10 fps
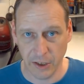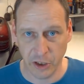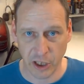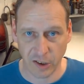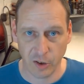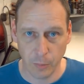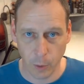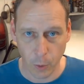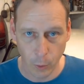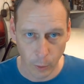and
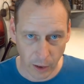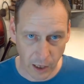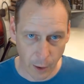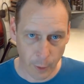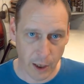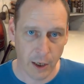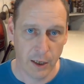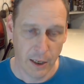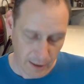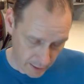adjustable lower
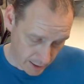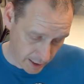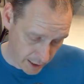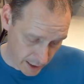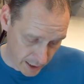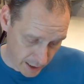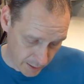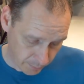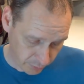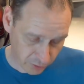
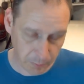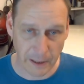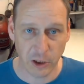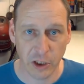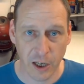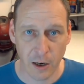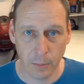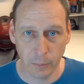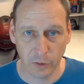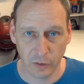suspension
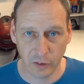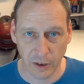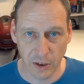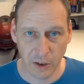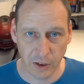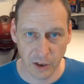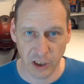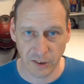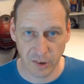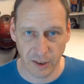arms, so you can
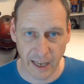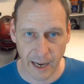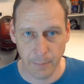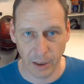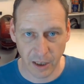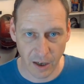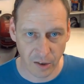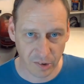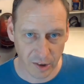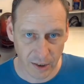adjust the camber
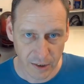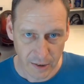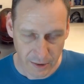caster